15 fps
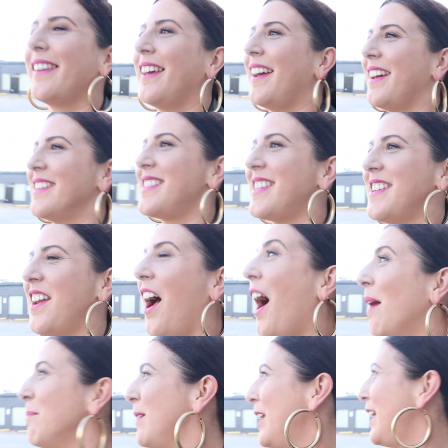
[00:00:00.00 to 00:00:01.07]
this,
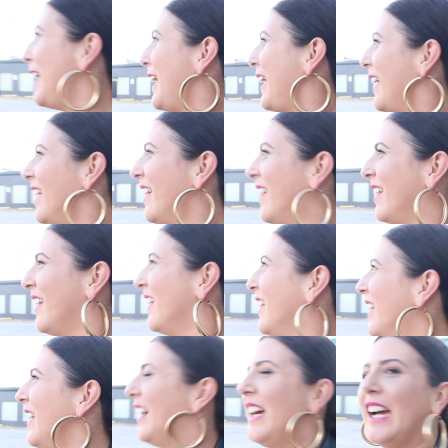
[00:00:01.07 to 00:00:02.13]
not me.
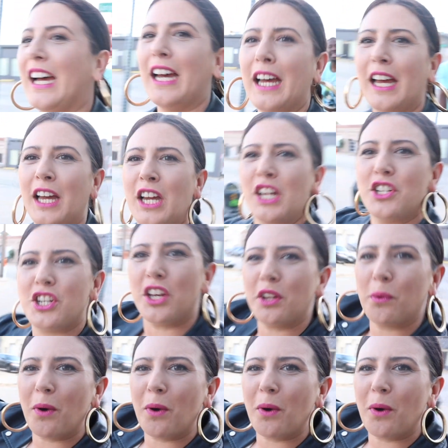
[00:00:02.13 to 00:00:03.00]
To the